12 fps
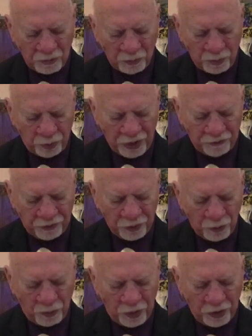We pray for
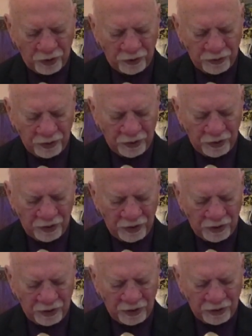the world
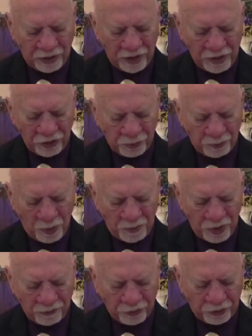that in this
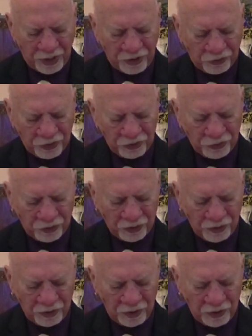moment of crisis,
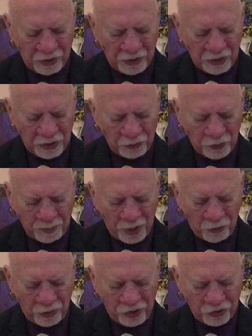we may
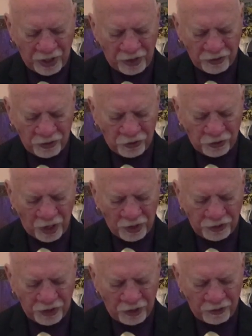reach out in
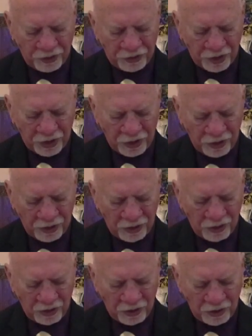solidarity
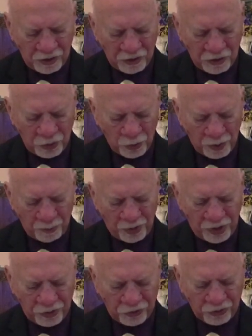to our
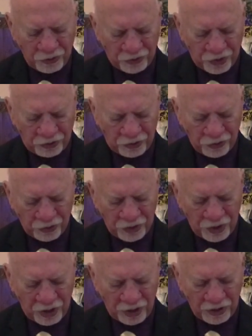brothers and sisters in
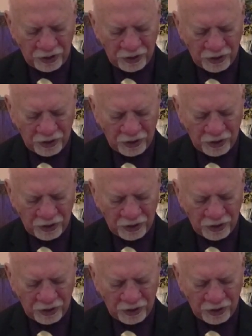need.